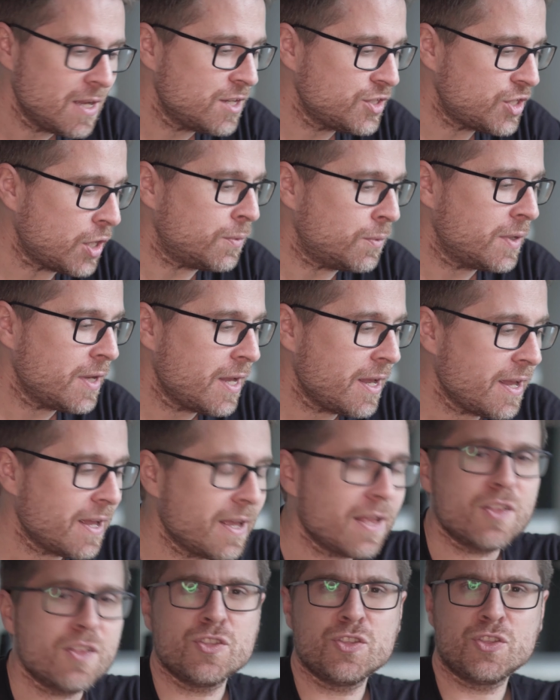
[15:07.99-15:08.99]
So
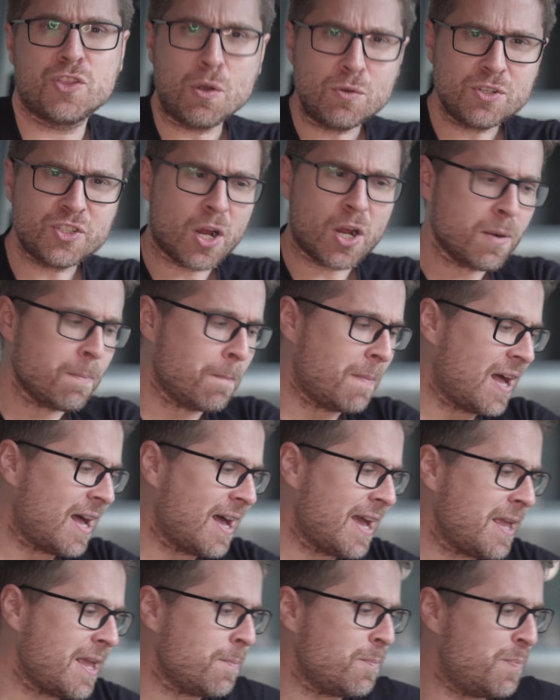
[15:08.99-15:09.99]
those are
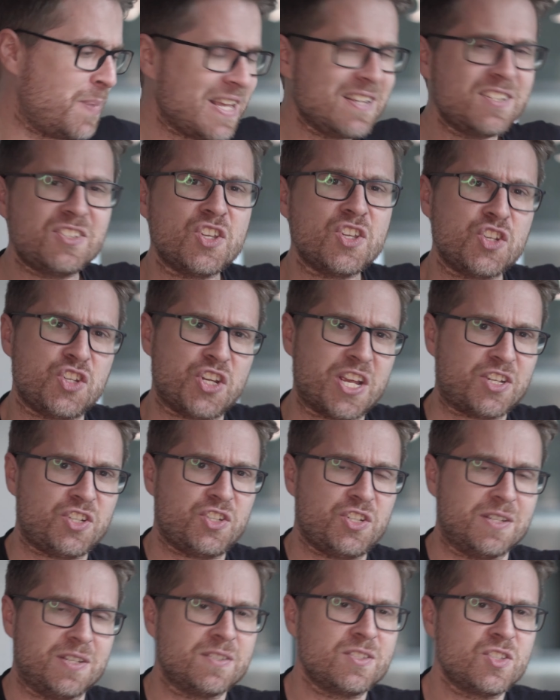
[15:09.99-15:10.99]
my big
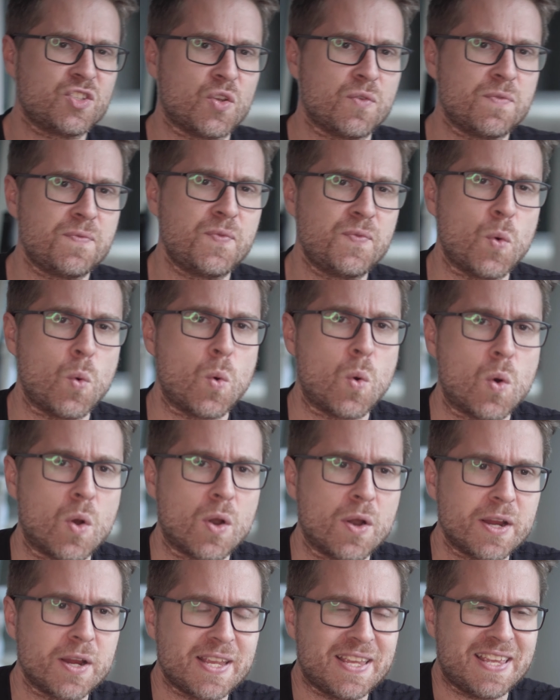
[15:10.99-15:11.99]
suggestions
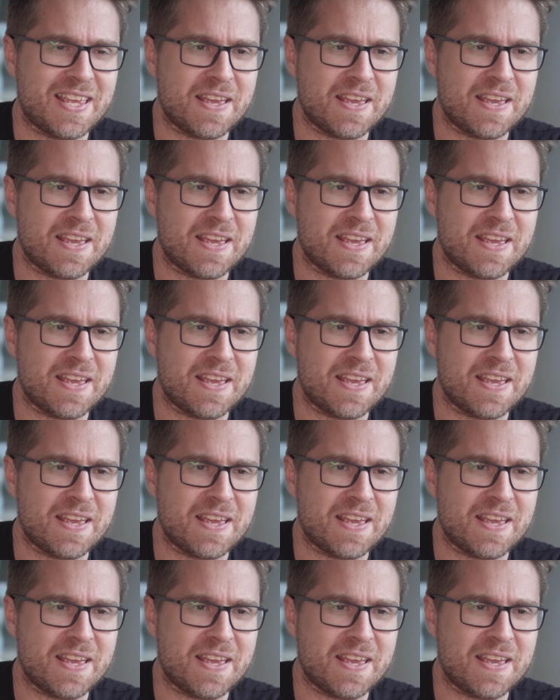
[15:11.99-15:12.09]
for